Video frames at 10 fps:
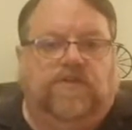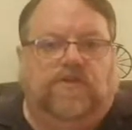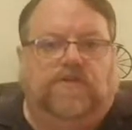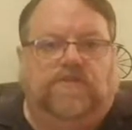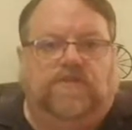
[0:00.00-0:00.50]
the
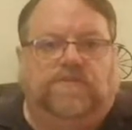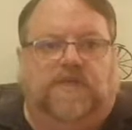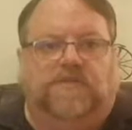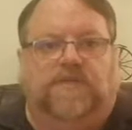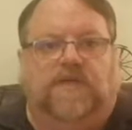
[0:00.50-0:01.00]
universe
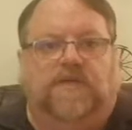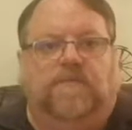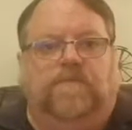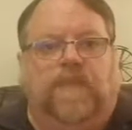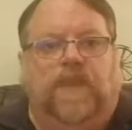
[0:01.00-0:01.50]
must
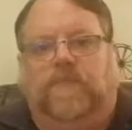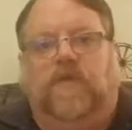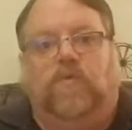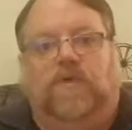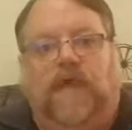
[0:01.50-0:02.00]
be,
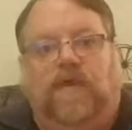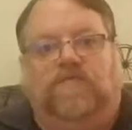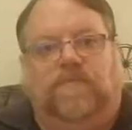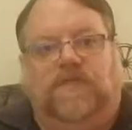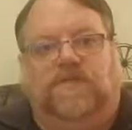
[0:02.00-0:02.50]
it would have
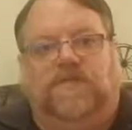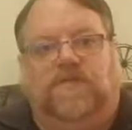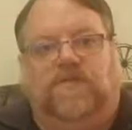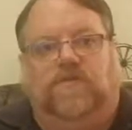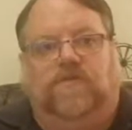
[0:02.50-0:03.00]
to be
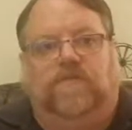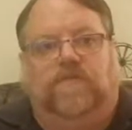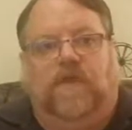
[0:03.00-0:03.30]
singular.